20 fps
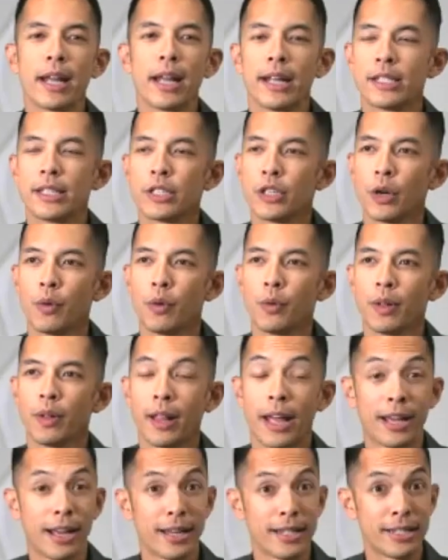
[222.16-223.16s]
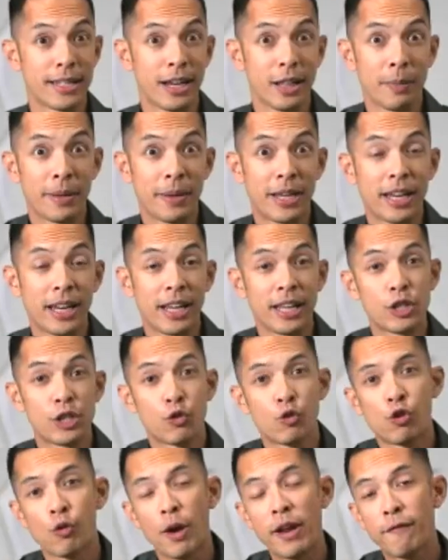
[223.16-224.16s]
that. So like I said at the beginning, it's
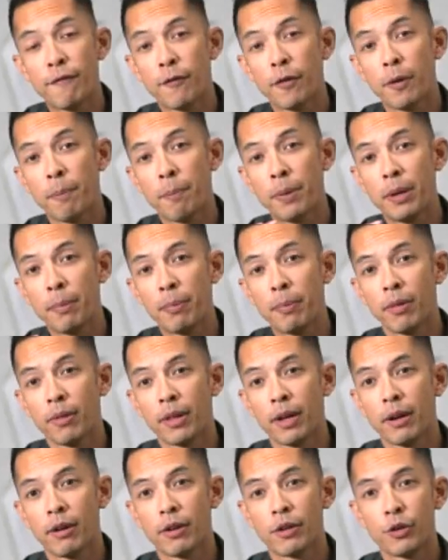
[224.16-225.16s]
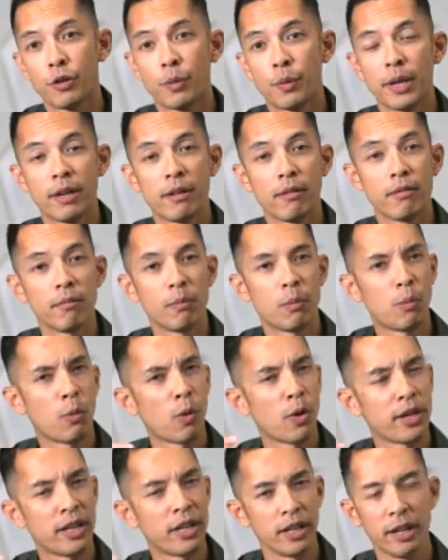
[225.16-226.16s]
great for people that are doing
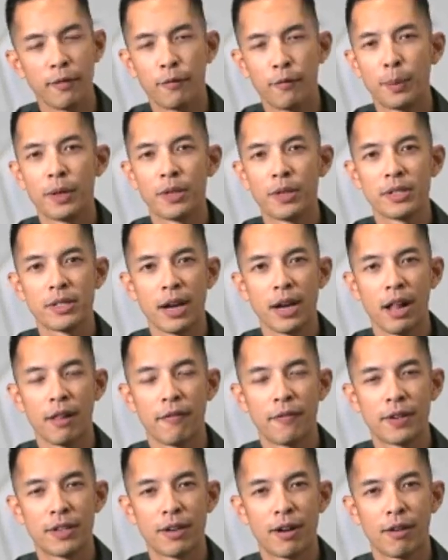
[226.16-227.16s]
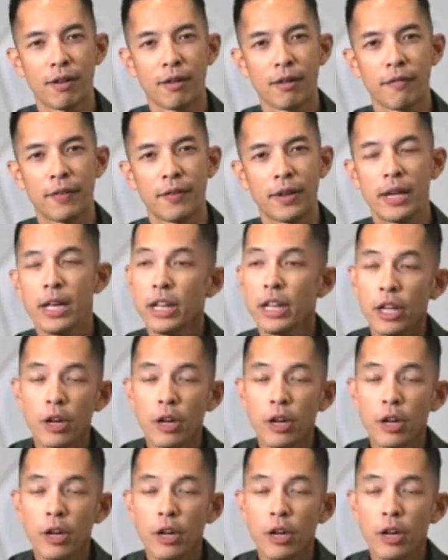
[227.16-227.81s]
more deliberate style photography.